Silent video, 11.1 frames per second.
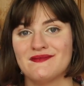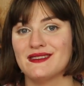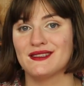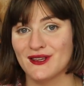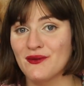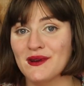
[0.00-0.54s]

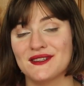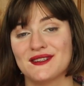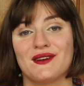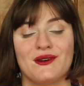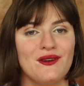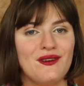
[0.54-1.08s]
So much
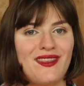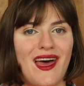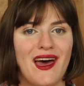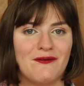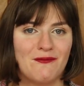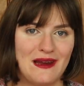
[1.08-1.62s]
so
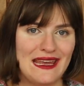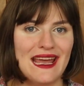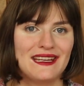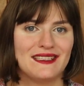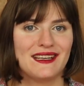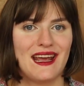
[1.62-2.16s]
that we
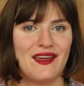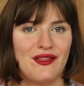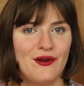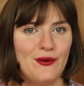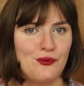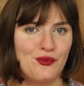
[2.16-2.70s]
get
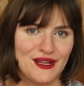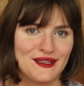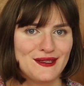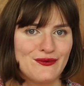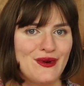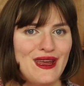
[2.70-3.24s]
together
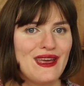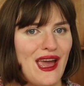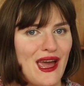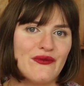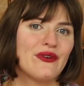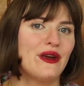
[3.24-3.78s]
once a week,
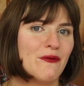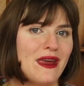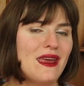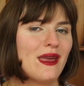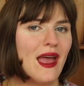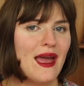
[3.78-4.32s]
every
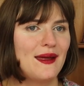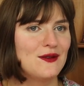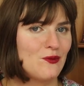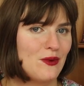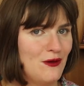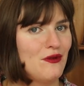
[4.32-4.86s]
week, and
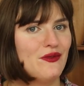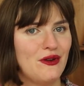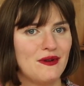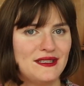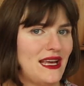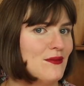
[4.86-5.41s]
we
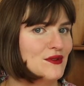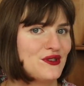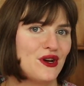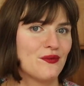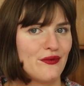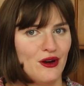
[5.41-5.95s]
review a
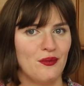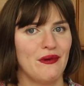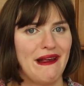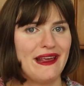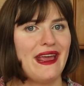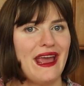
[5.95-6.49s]
tabletop
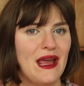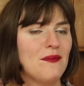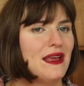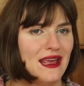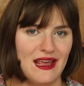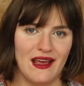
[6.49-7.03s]
role-playing game
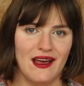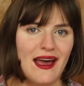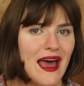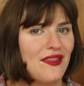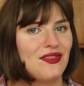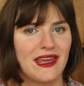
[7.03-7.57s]
here
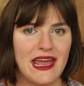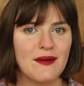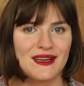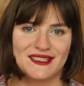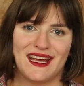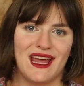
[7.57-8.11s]
at the
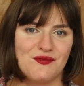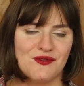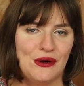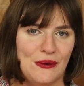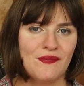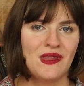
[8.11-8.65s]
gaming
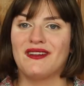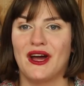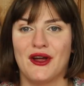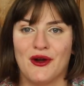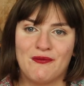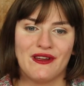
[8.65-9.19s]
table. I
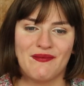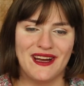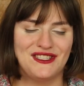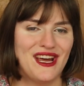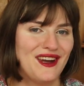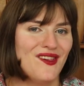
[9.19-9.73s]
hope with my
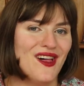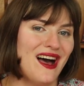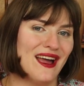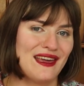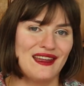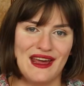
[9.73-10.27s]
channel
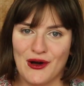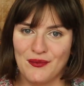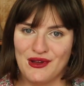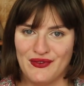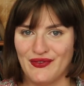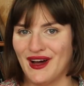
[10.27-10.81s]
I can help
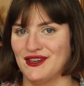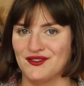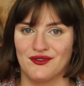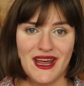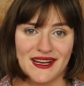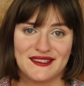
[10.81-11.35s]
you find
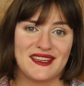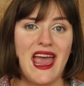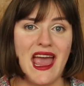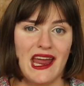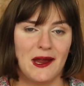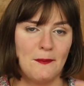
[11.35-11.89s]
your next
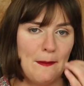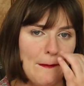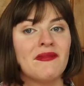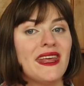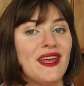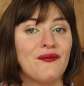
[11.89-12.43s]
game.
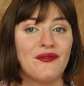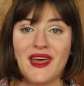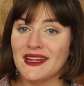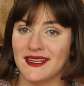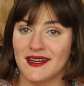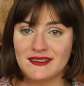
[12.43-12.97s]
If
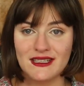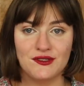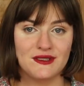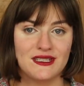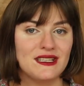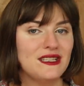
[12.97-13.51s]
that sounds
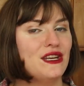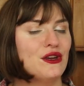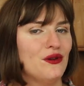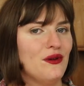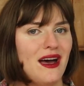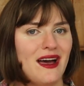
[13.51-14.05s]
interesting to
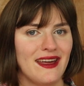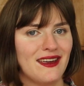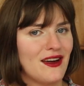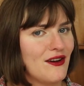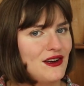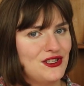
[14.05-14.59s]
you, I
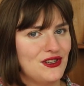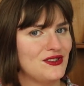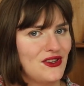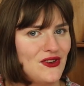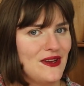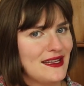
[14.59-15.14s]
encourage you
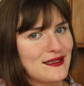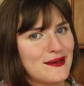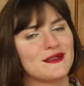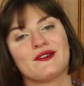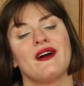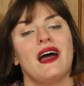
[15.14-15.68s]
to hit
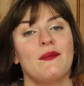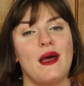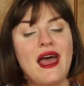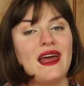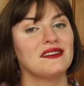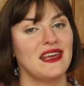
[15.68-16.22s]
subscribe
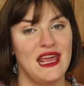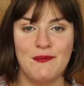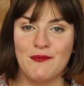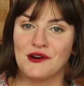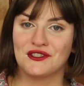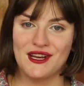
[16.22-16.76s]
and
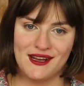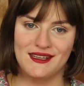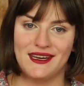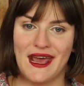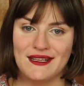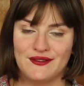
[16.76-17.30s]
keep watching
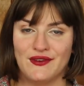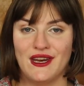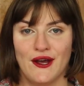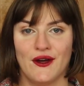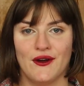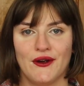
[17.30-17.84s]
today's
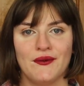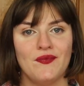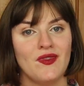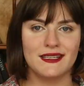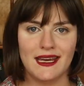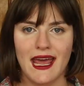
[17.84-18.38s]
video.
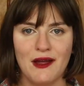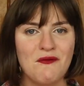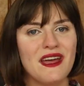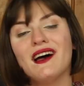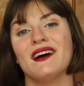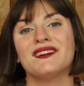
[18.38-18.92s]
Today
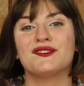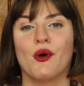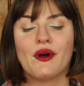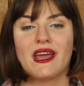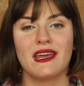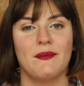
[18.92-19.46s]
we are
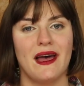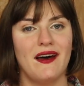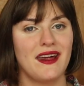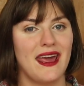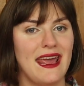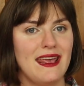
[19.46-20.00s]
talking
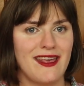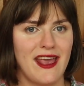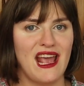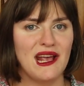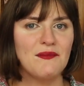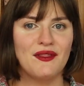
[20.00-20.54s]
about a
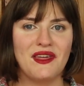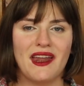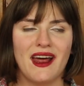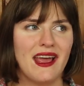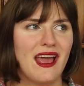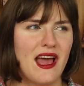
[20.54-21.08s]
game
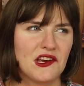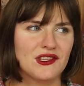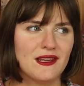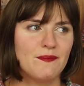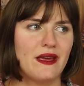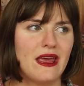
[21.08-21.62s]
that I
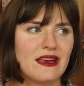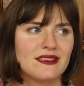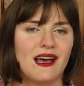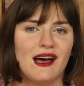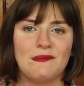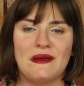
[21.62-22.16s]
actually
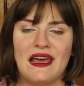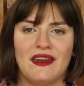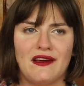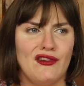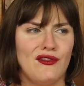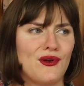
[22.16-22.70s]
picked up at
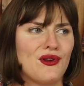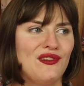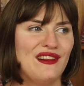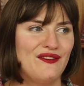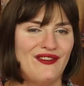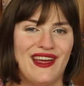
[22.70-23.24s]
a
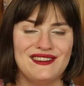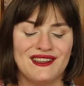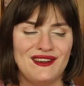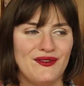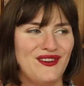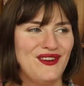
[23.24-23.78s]
local event
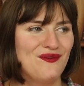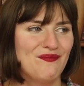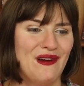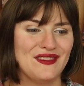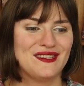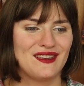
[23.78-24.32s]
a few
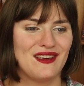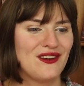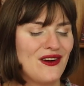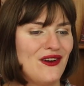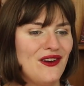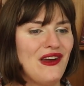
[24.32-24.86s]
months
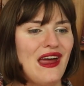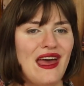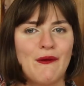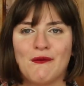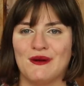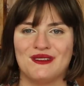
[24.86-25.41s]
ago.
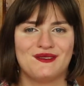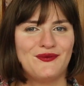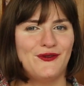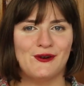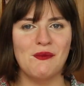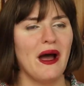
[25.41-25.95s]
It was
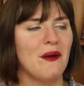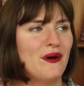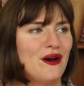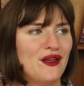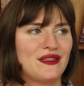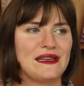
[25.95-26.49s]
for my
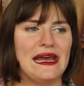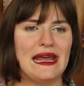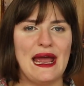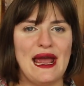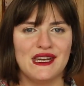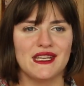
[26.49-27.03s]

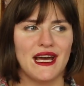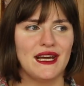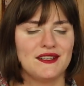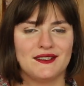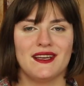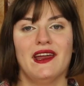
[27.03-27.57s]
birthday and
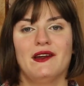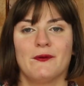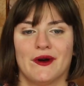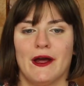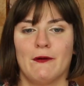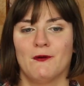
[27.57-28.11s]
I decided
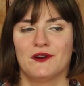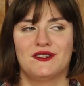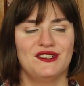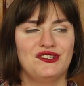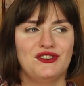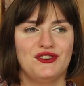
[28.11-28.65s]
what I
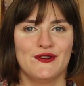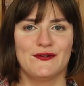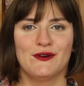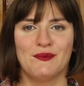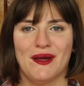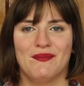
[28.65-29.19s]
wanted to do
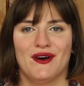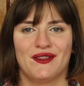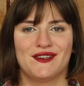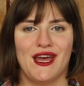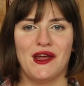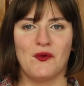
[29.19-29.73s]
for my
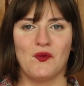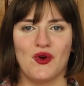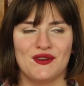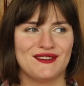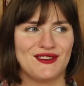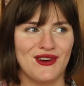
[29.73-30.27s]
birthday
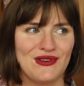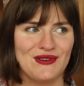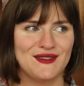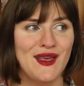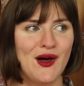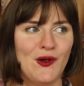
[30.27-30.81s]
was go
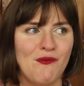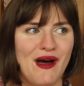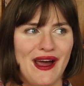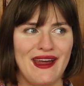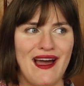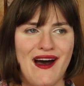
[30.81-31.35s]
sell
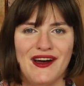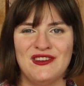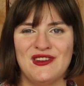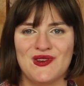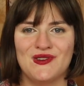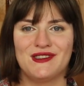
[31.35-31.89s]
my
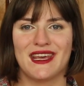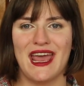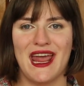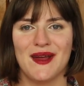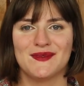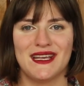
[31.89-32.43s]
unused
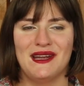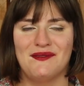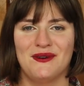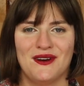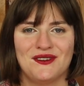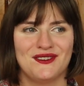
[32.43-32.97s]
games
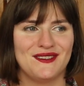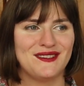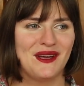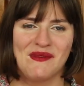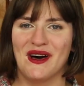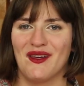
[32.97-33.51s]
and purchase
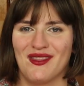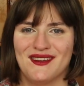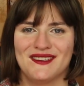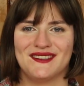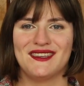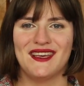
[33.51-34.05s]
some
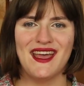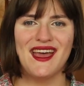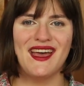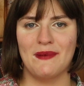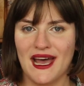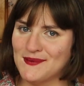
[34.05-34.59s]
others.
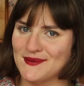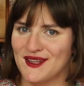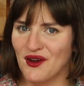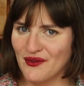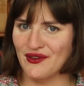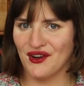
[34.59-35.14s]
Perhaps
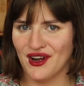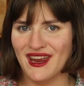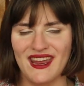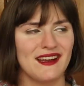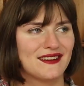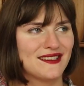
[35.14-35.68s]
not
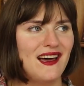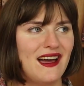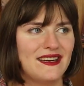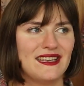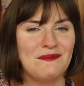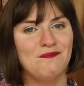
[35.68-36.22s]
very
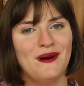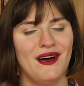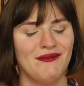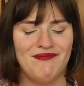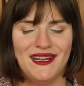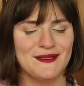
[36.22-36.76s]
exciting,
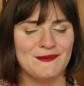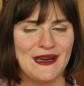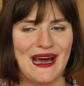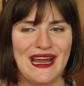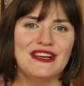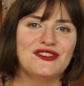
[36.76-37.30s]
but it's
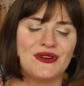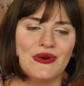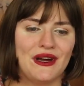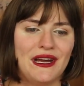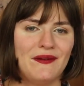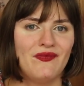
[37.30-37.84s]
what I
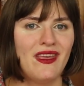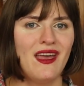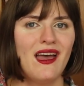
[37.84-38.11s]
enjoy.